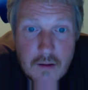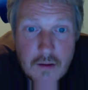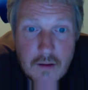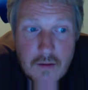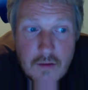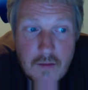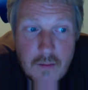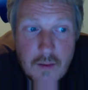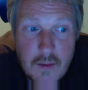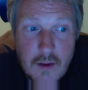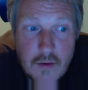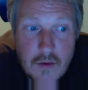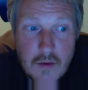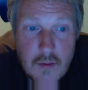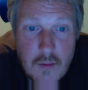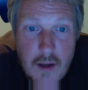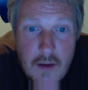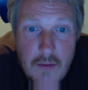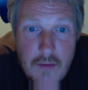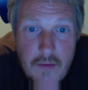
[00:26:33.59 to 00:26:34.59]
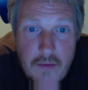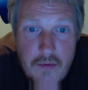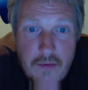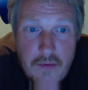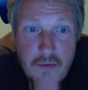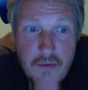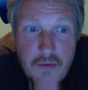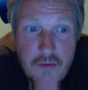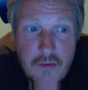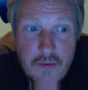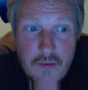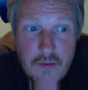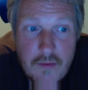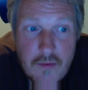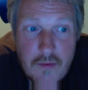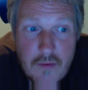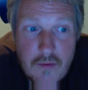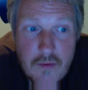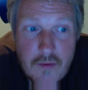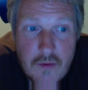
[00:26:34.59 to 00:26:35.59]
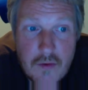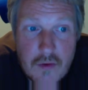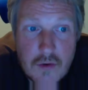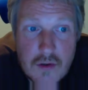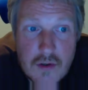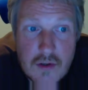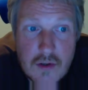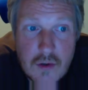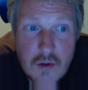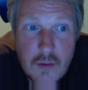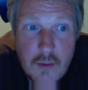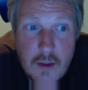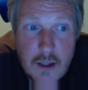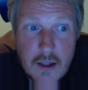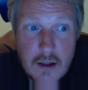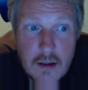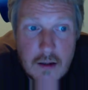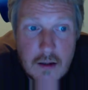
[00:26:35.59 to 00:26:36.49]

It's about a month or so back.